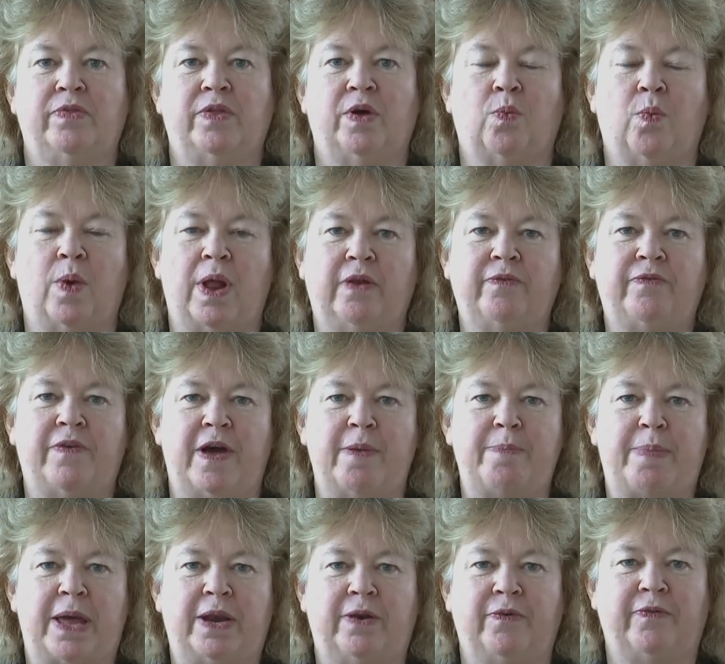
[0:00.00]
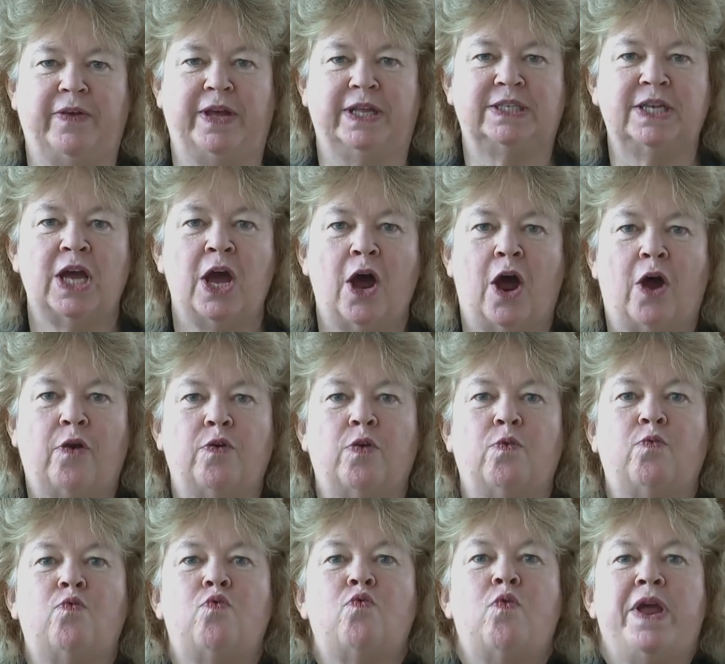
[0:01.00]
that welfare benefits are
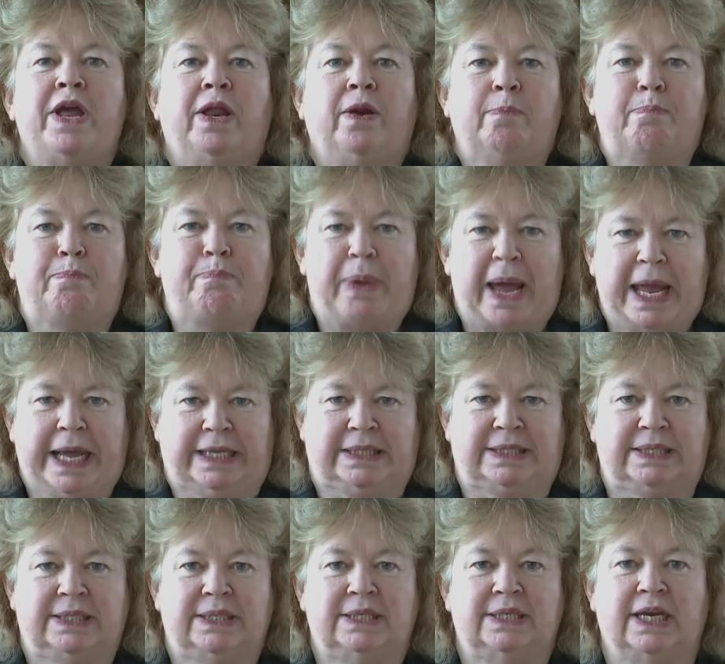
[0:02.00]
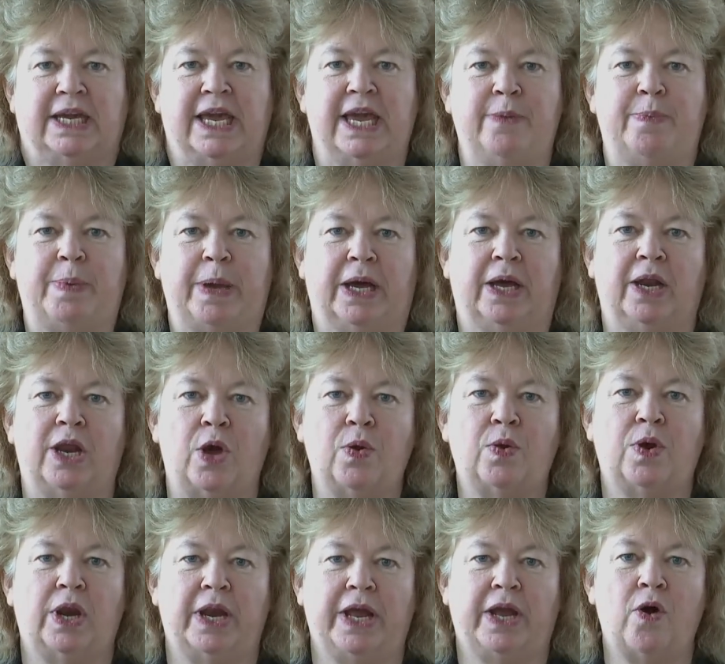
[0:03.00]
a real base to keeping a
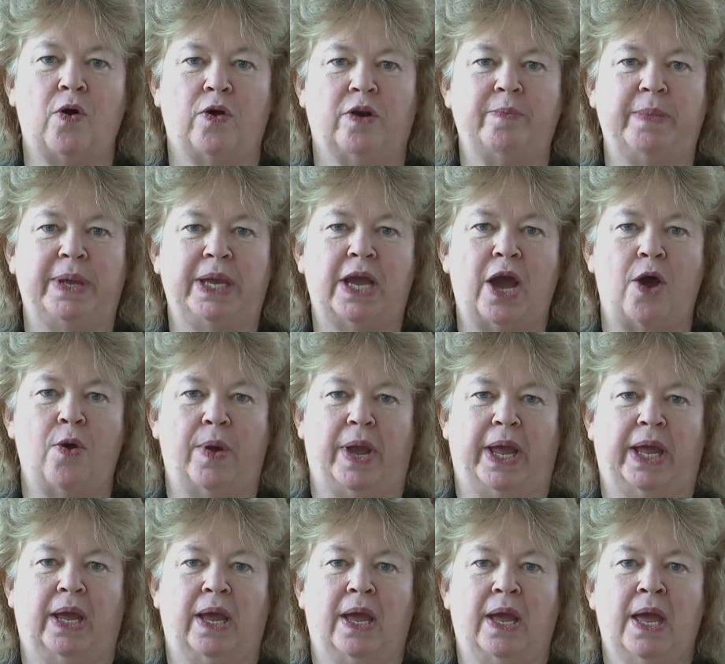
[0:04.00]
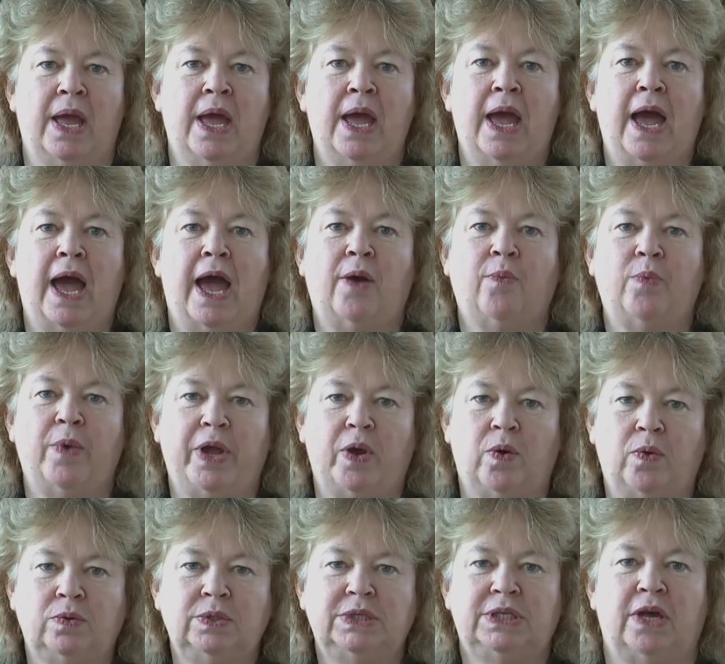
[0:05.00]
local economy going. And we
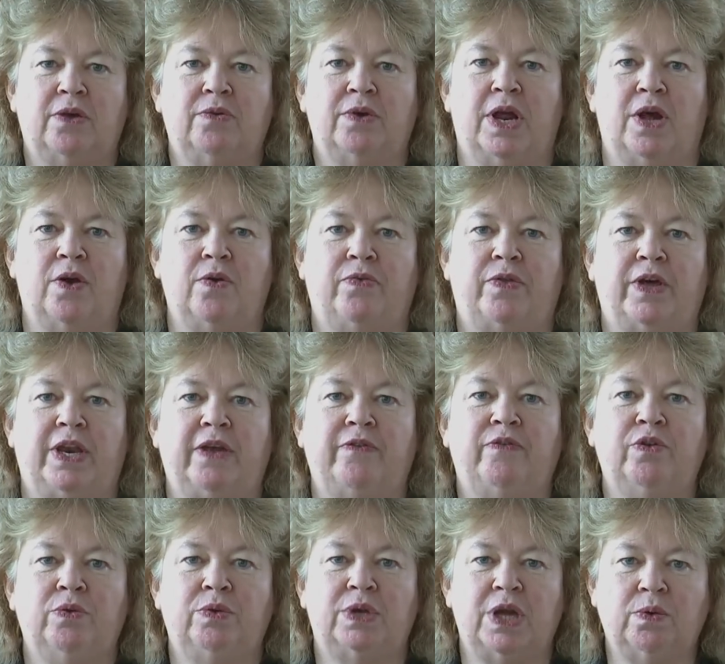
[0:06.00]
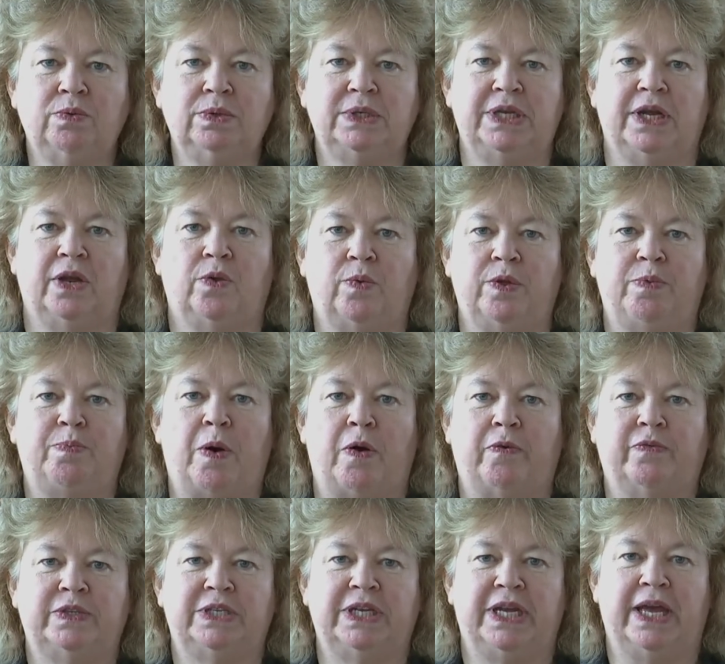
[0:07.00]
also know that if you don't deal with
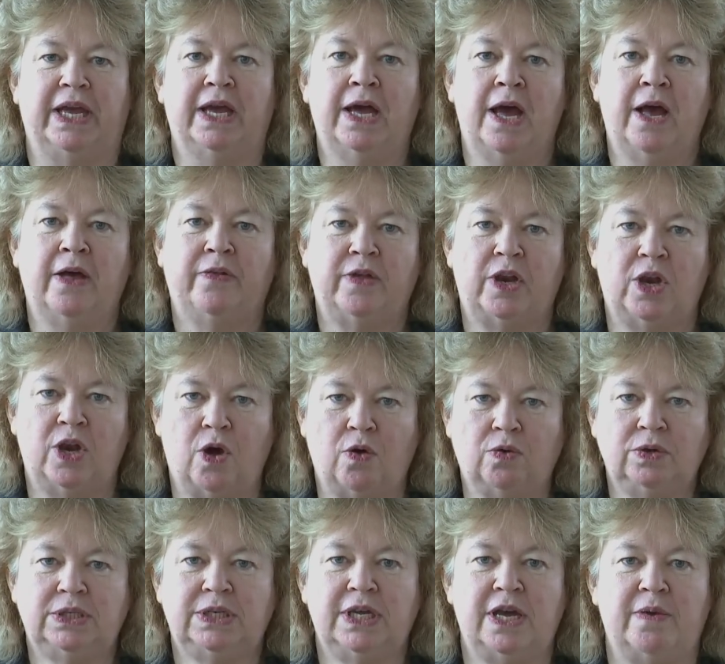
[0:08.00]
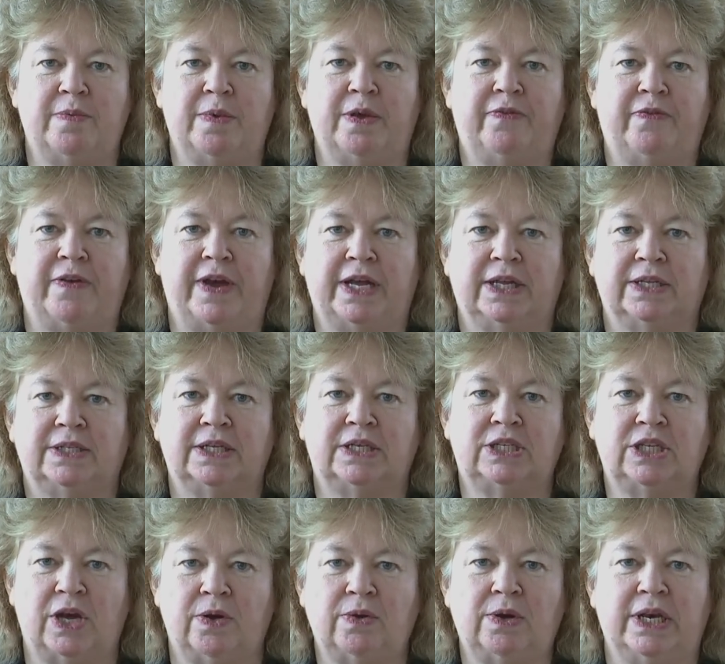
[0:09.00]
poverty, the long-term effects
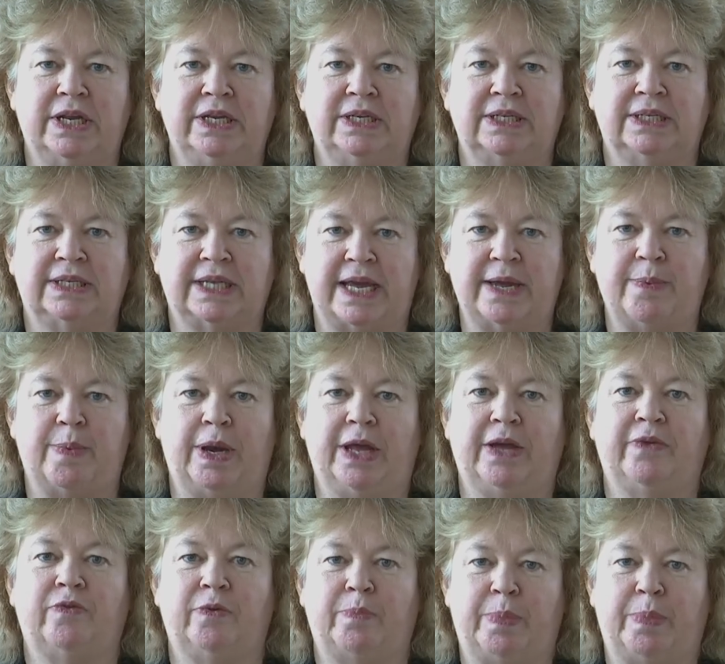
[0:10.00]
are totally disabling for